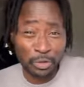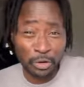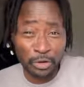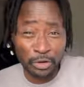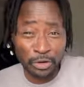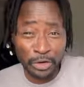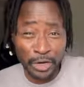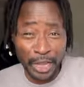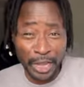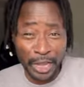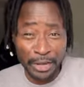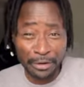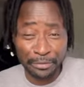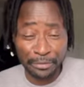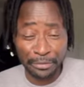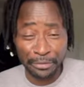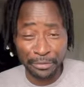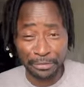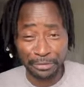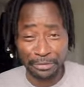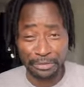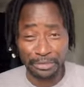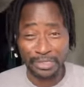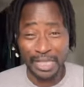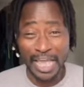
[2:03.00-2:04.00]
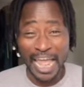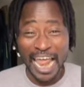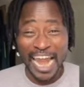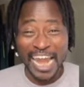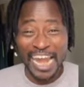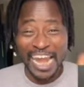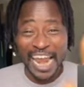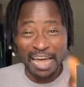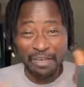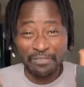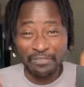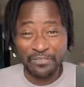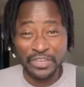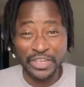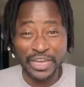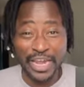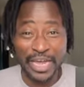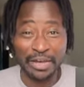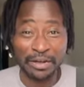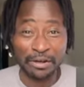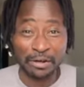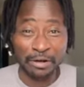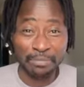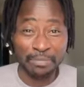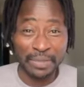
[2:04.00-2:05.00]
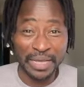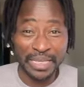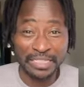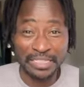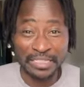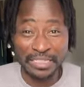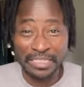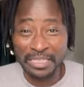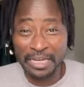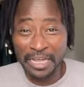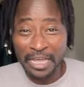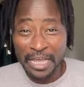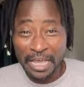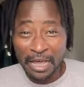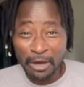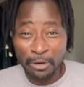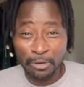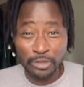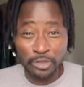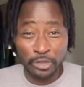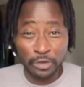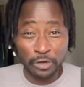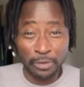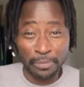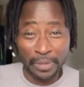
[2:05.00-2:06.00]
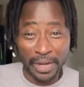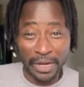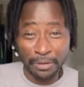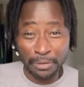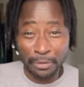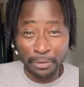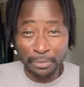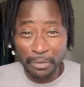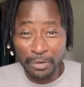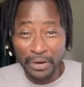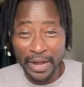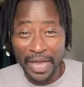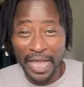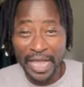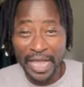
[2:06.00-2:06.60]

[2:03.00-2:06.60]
is not how I plan to start my 2023, but I